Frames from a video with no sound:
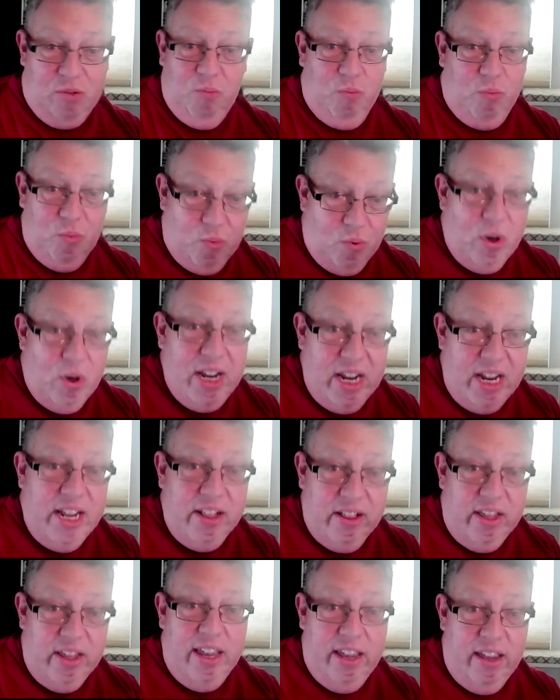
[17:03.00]
just
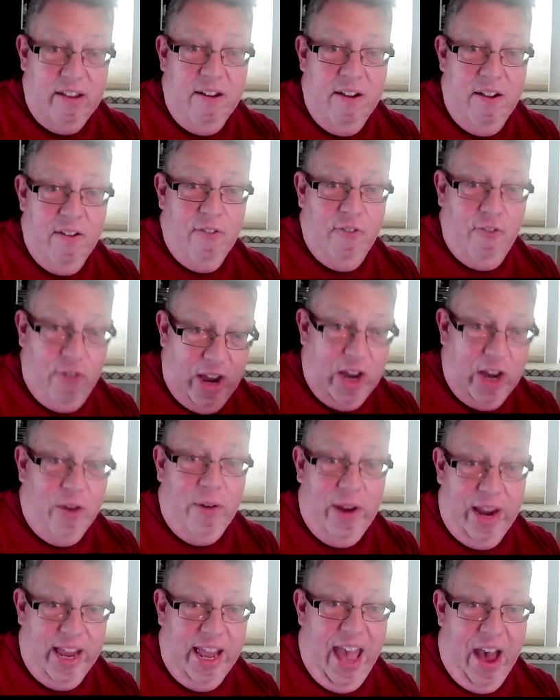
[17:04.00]
really
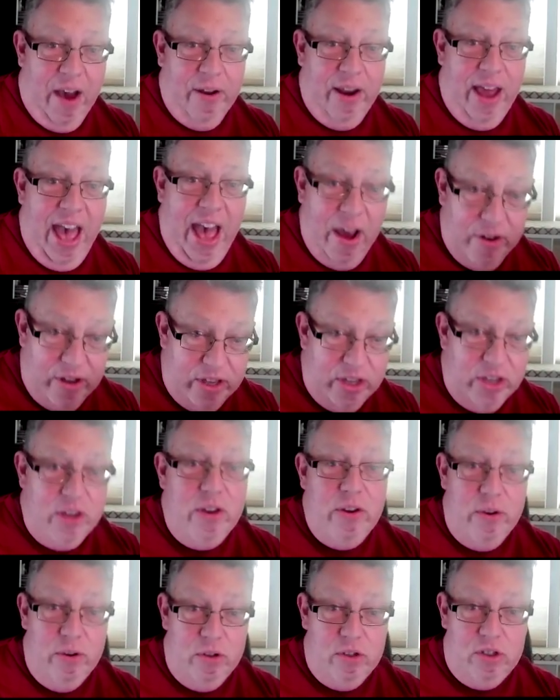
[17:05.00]
figuring out how to
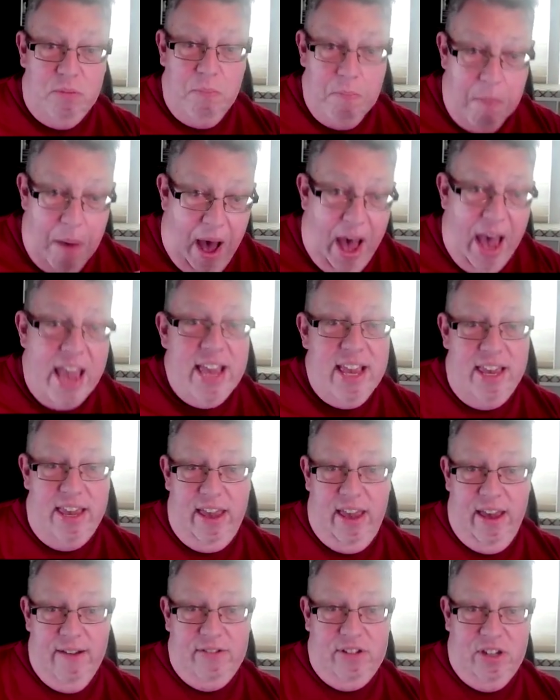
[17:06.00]
use my
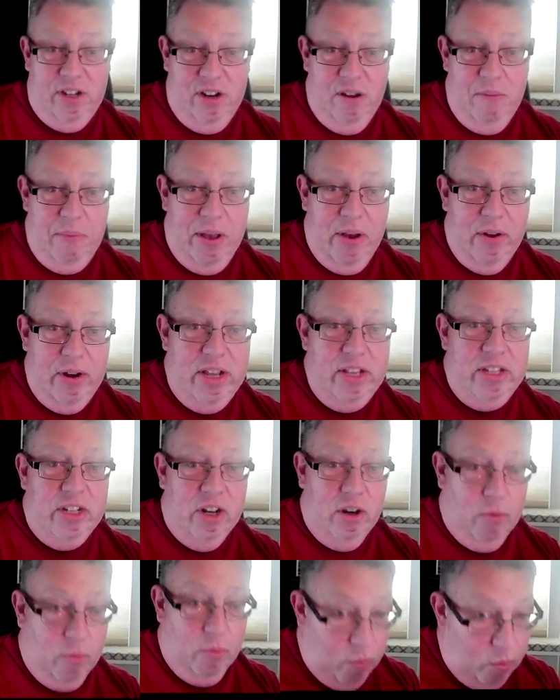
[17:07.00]
gifts and
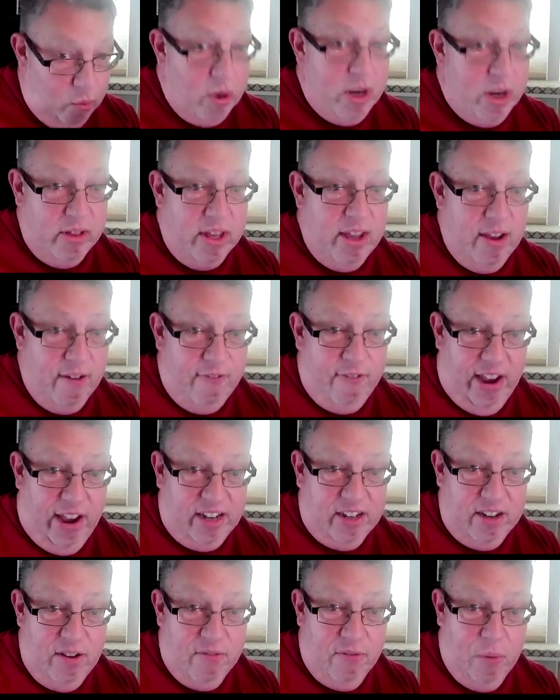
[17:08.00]
abilities in a really
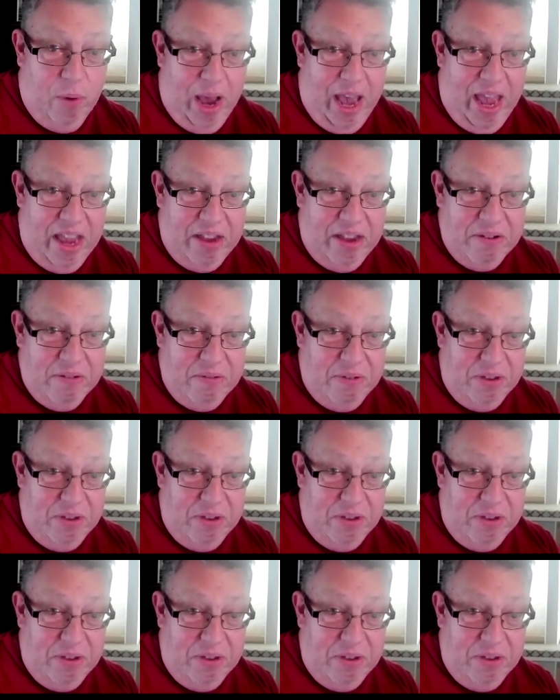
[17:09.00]
effective way,